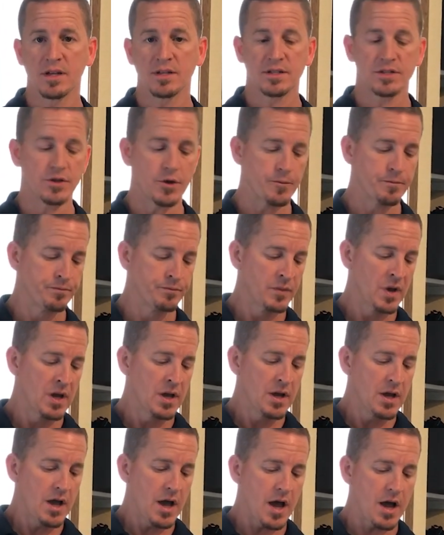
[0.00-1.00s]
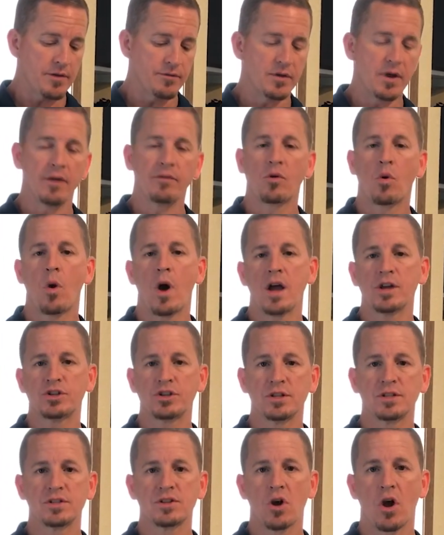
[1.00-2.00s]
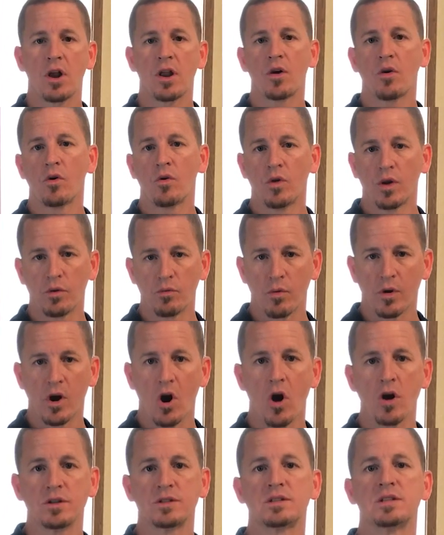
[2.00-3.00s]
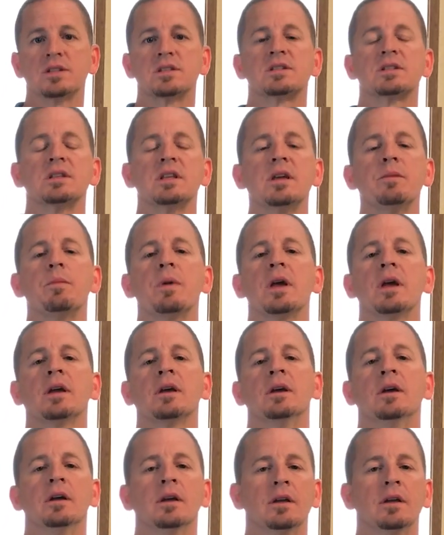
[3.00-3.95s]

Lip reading: So if you have questions on it in regards to sleeping,